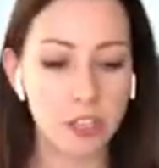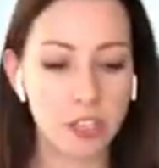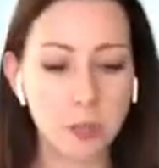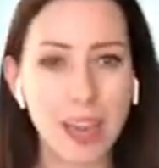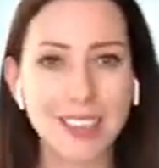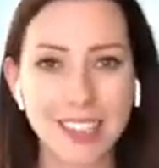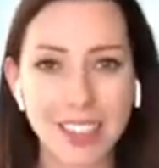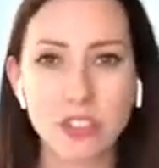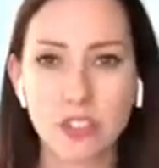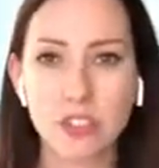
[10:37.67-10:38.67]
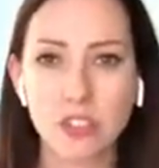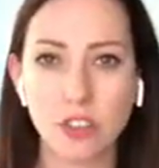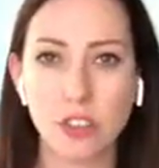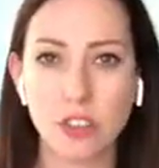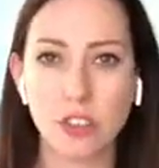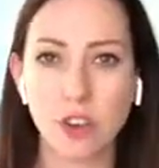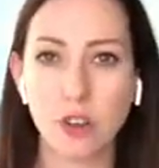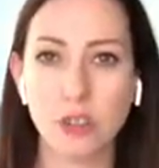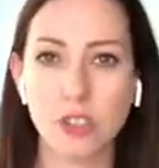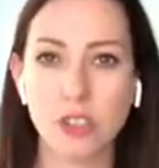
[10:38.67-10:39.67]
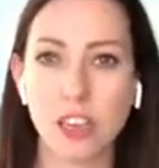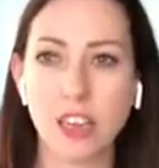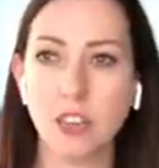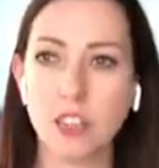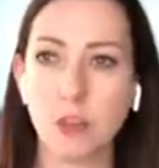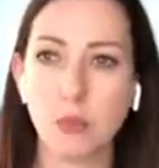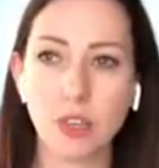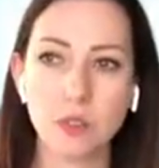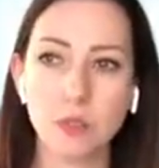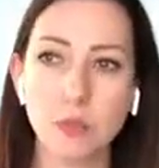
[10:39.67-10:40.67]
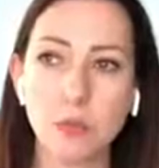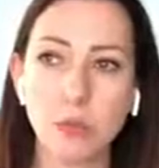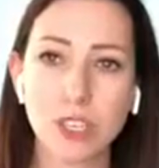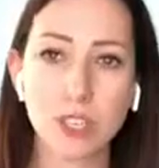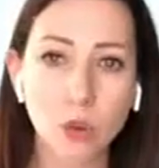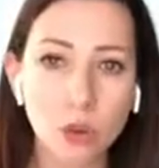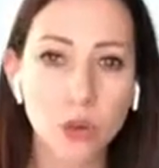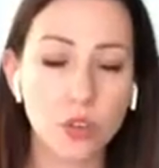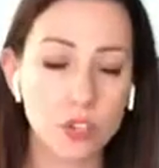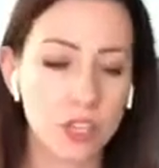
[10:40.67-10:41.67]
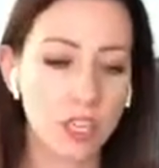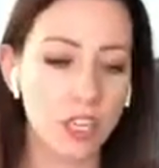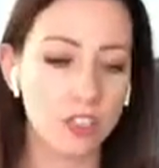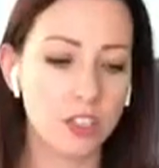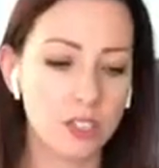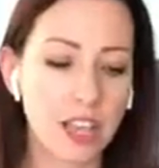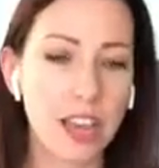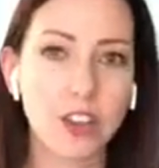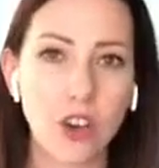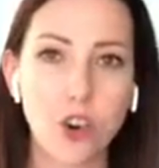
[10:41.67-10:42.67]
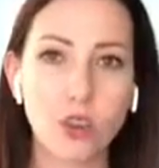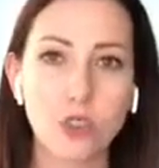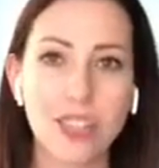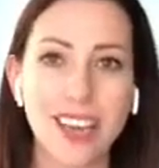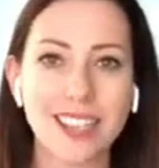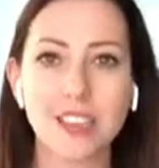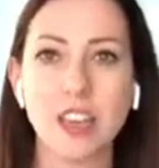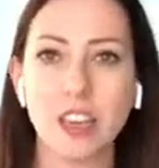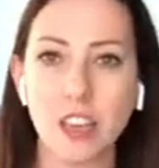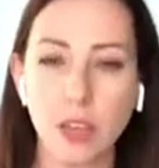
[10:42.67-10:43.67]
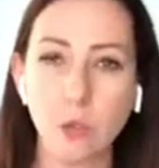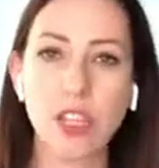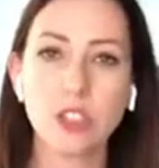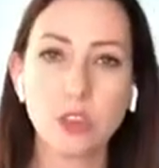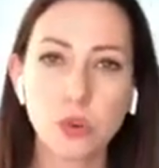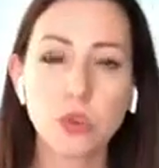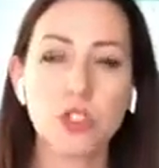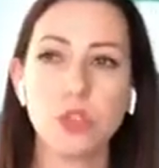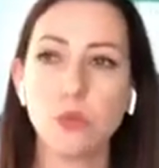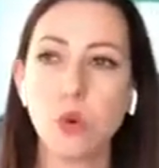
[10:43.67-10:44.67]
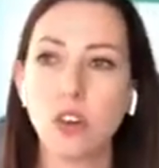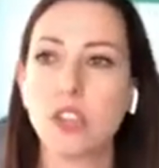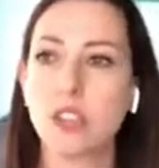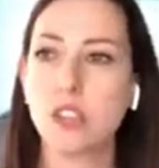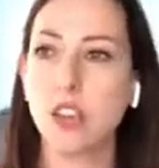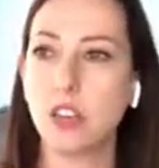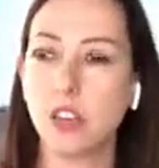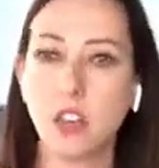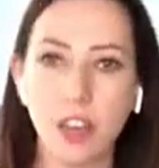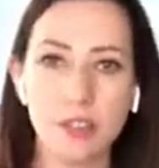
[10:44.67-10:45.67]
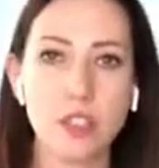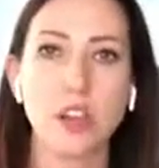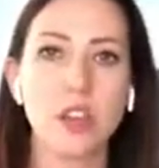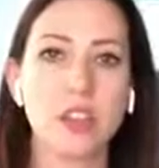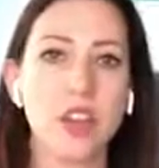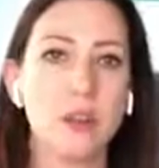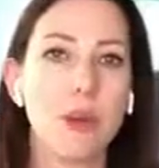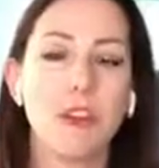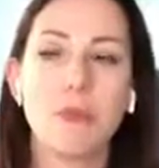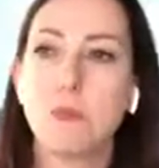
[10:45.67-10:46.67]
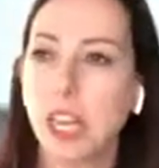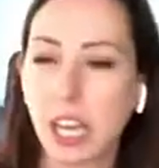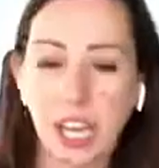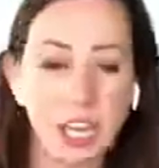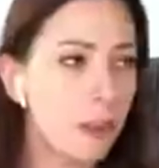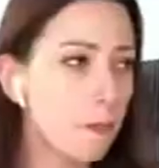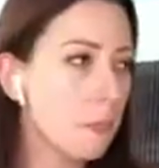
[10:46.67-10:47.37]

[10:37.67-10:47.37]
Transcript: just pay attention to the goals that you're setting yourself, because we're taught to set goals externally. We're taught to want a certain lifestyle, a certain amount of money,